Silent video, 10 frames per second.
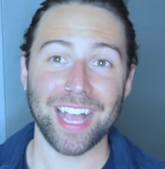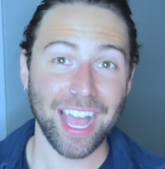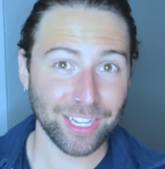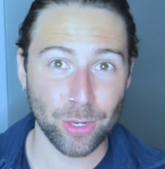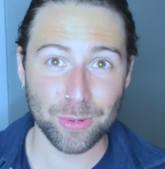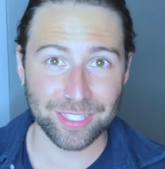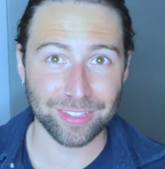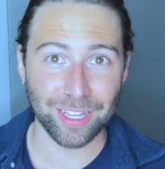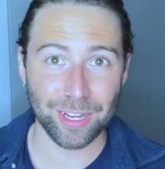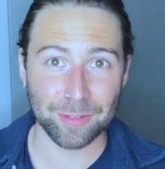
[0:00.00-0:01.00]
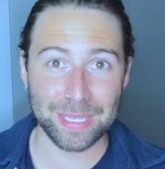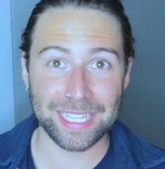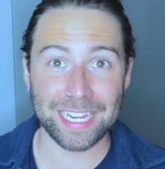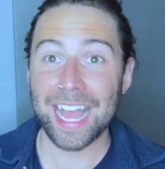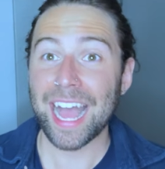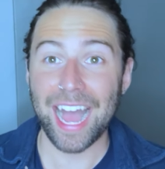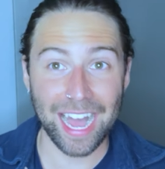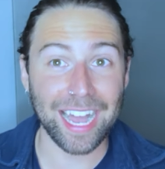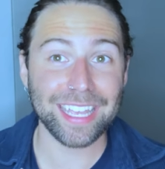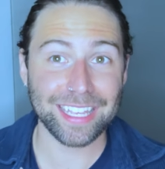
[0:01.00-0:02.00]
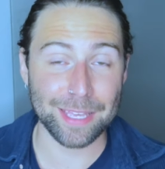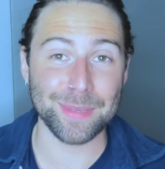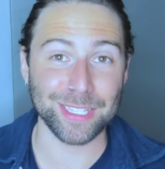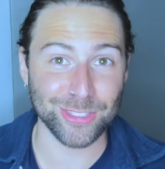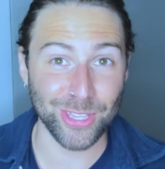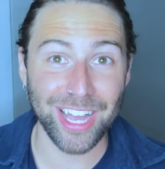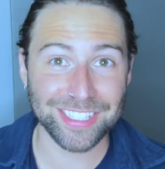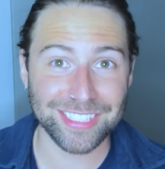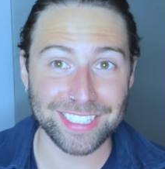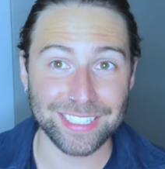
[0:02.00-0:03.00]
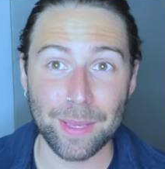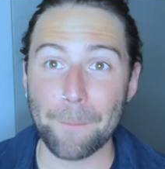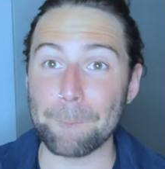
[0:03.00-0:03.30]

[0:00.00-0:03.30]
I know it's a long meet, I am exhausted,